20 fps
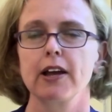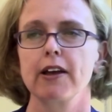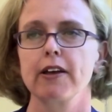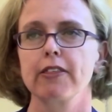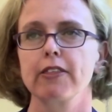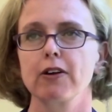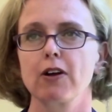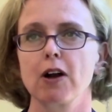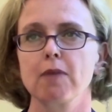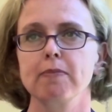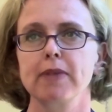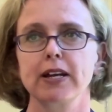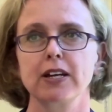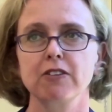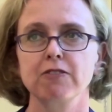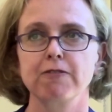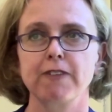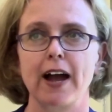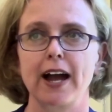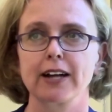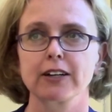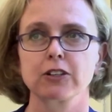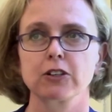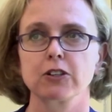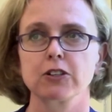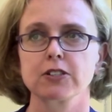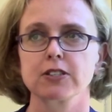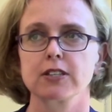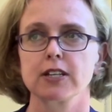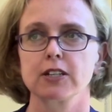There are many
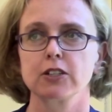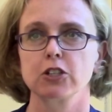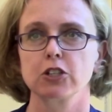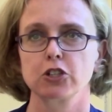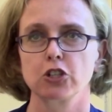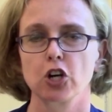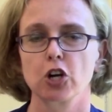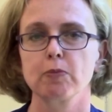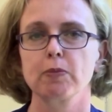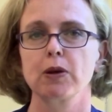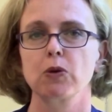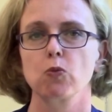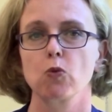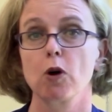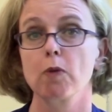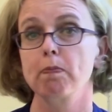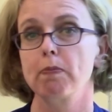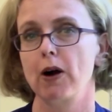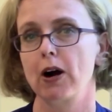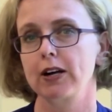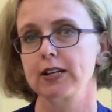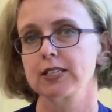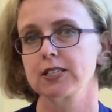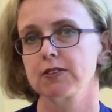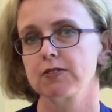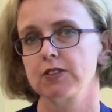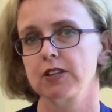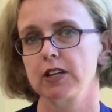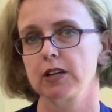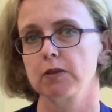factors that determine what parts
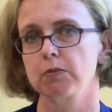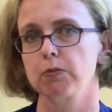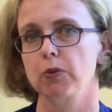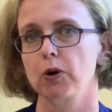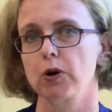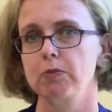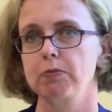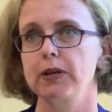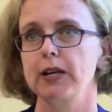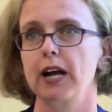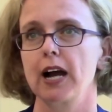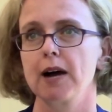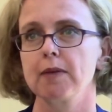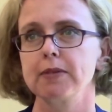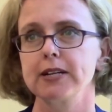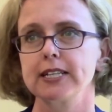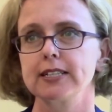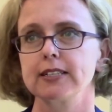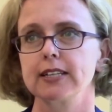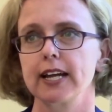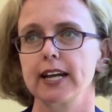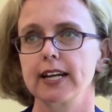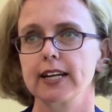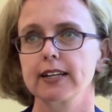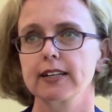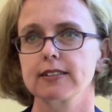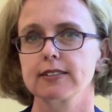of the input become intake,